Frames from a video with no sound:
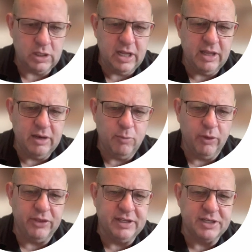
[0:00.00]
and
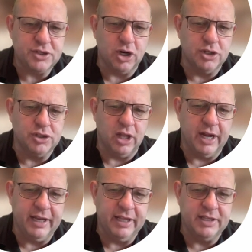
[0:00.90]
what the discharge
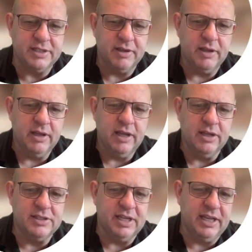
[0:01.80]
line is
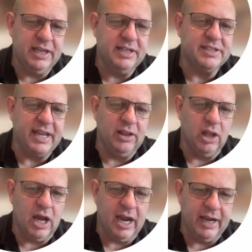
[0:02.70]
it is a
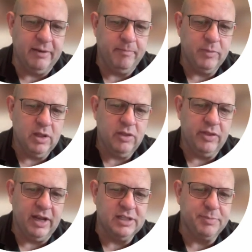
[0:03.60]
line
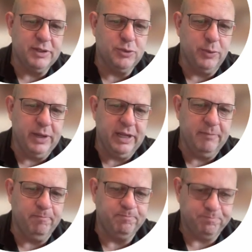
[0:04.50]
that is
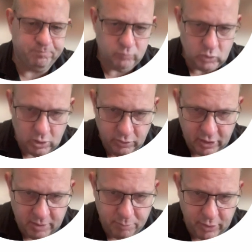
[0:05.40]
between the
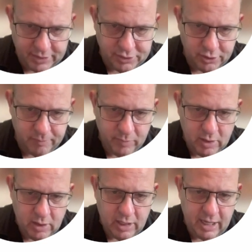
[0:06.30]
compressor
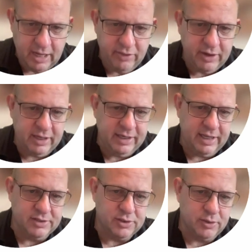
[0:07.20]
and the
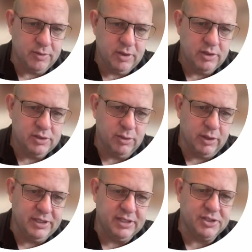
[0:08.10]
condenser. So our
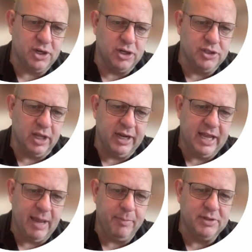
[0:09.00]
discharge line
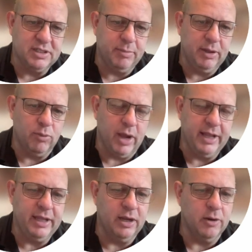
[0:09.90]
happens to be
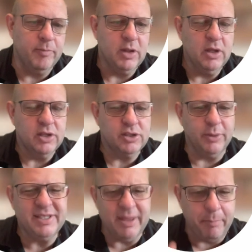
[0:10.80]
right here.
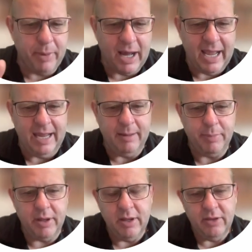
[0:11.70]
So it's the pipe
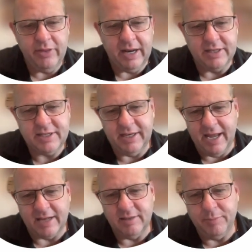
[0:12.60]
that is
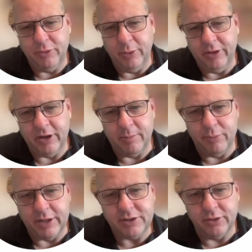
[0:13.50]
connected between the
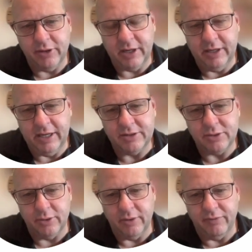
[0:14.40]
compressor and the
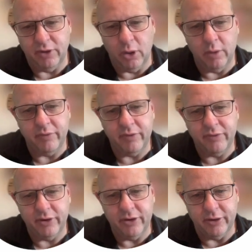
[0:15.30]
condenser, and the flow of
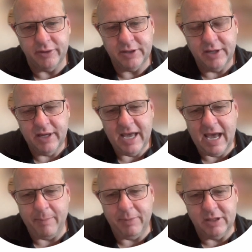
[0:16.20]
refrigerant
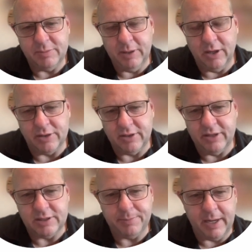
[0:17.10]
happens because of
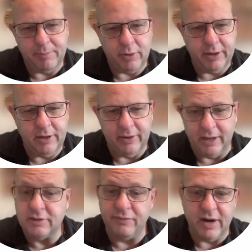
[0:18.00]
this pipe right here. Now
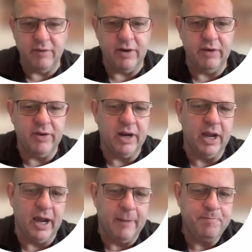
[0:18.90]
it's very, very, very
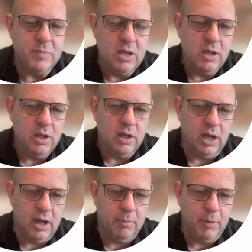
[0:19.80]
hot.
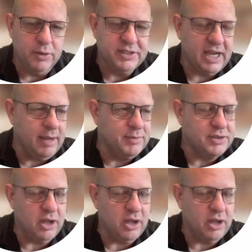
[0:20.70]
Most times it's